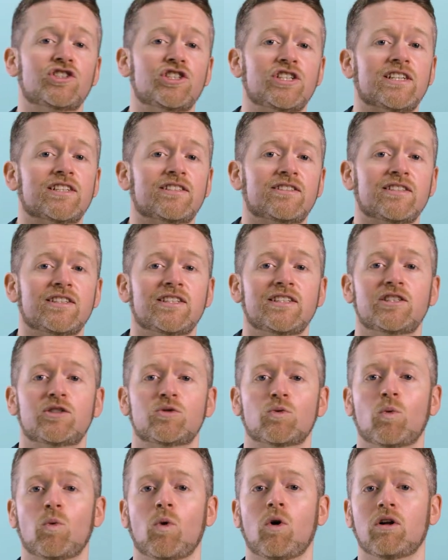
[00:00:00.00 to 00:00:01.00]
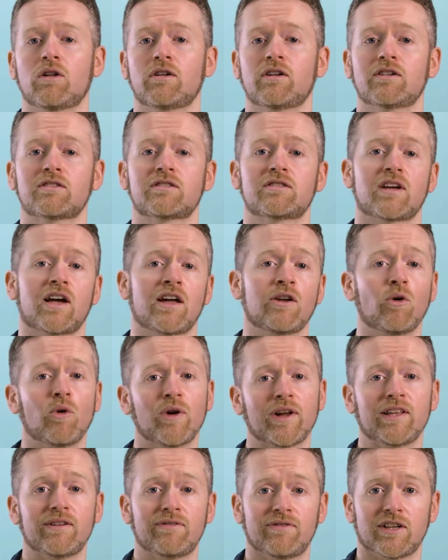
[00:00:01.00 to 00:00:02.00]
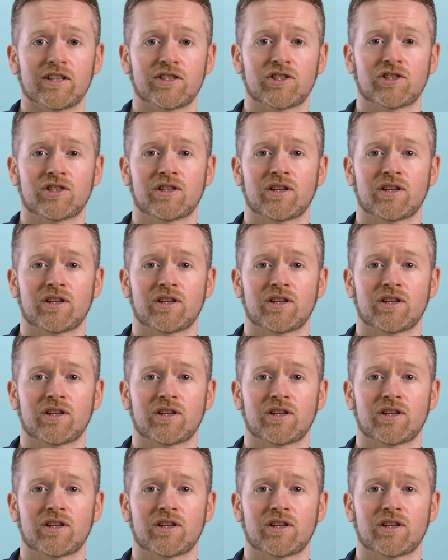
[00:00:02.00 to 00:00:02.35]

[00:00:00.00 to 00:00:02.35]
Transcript: chia seeds, walnuts, and oily fish,